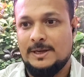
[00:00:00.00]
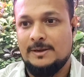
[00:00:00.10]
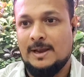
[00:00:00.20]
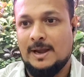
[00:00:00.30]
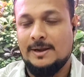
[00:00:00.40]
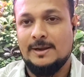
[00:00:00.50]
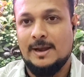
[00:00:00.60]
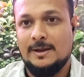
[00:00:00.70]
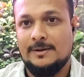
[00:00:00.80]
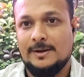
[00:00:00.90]
very hand
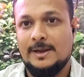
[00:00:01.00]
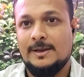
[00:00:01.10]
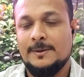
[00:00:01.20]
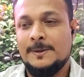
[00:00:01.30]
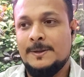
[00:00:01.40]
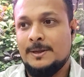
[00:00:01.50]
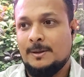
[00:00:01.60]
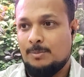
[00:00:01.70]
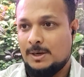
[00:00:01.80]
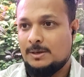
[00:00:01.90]
in hand, right?
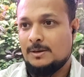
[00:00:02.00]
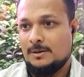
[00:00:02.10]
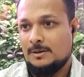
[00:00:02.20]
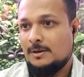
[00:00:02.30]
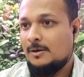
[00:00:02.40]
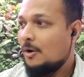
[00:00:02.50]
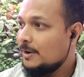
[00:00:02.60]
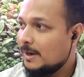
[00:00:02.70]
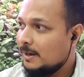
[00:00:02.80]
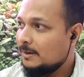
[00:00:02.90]
But
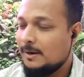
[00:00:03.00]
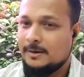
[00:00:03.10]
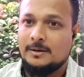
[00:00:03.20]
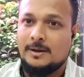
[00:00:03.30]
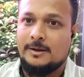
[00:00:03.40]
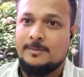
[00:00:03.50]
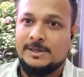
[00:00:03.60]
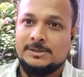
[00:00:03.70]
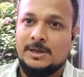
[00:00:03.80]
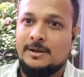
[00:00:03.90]
horned nerite are
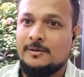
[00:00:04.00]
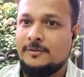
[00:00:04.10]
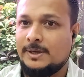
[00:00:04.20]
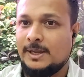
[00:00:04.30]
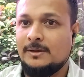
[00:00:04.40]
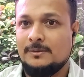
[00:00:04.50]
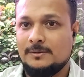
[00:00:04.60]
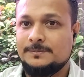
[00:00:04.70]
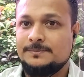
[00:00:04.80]
my star of the tank.